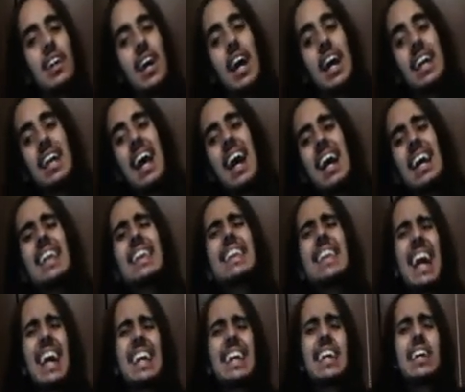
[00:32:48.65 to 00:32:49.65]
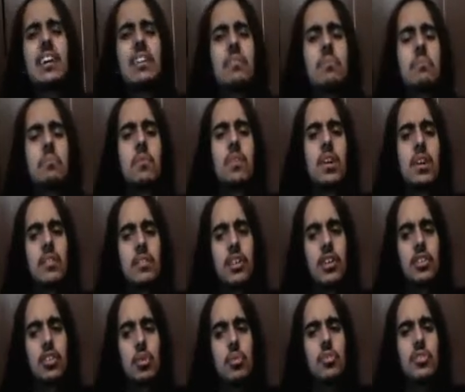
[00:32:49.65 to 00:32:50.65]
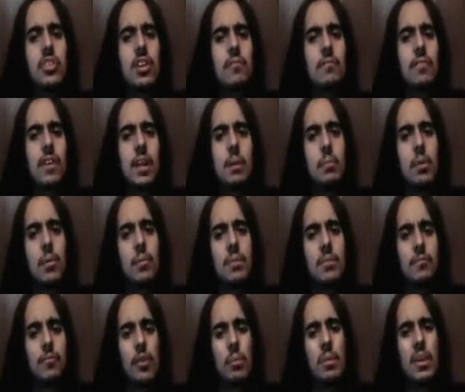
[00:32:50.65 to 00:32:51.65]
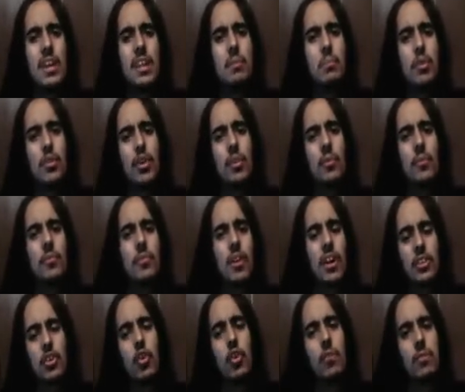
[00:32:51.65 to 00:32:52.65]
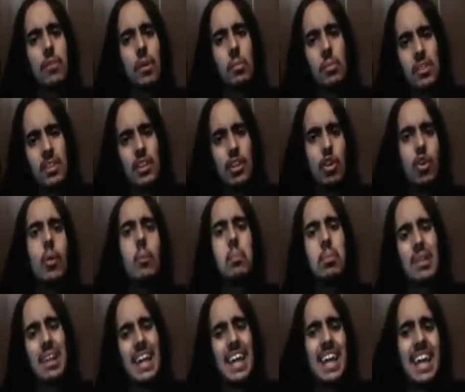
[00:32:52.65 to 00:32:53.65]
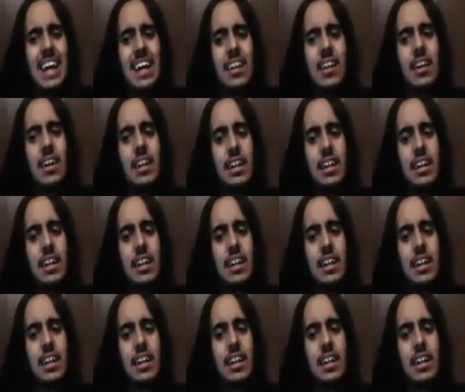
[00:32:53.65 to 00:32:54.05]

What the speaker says: I like it because there was some funny moments. For me, the movie throughout the whole film was a little bland.